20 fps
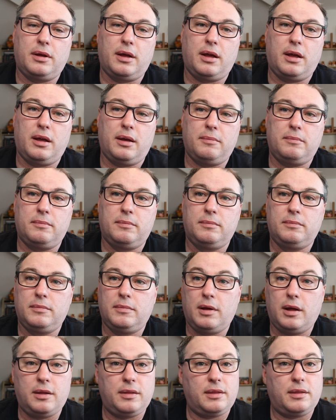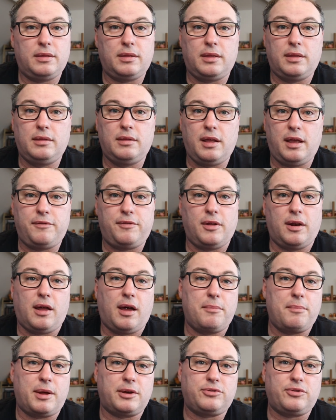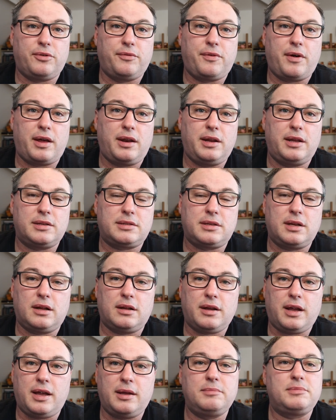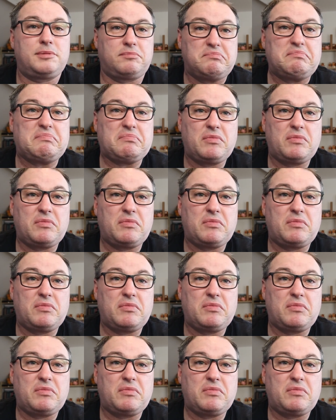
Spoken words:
And if you like Metroidvania style games,